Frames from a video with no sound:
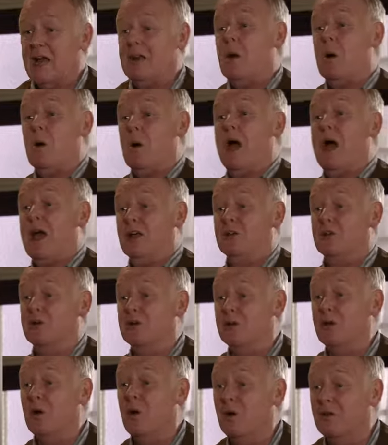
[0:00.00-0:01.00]
know I should
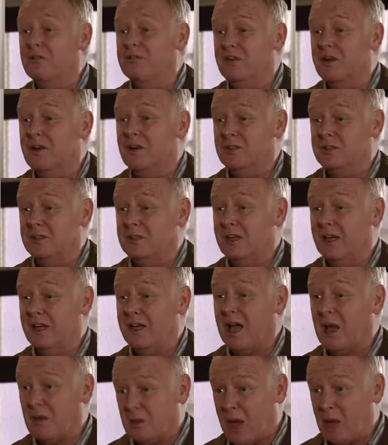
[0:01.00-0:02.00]
have called first.
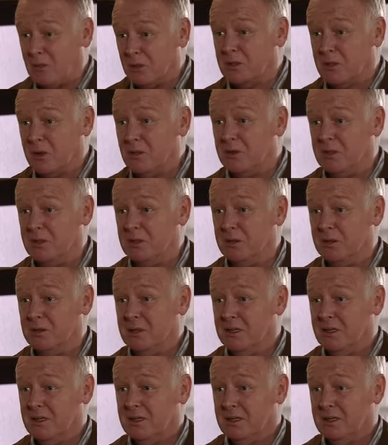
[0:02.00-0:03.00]
I was going to.
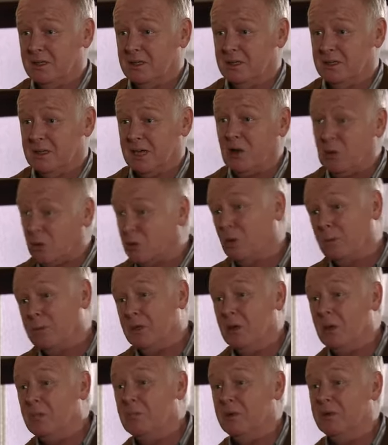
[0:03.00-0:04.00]
I looked up your
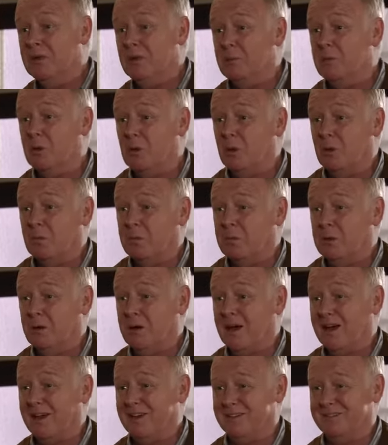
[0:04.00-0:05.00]
number in the book, but
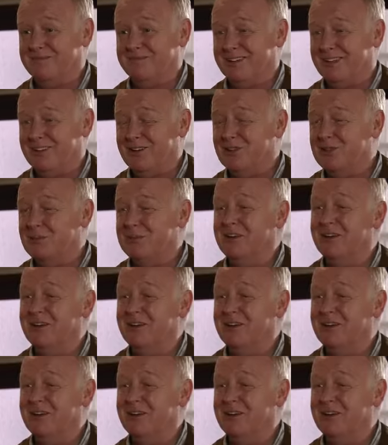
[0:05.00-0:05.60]
I lost my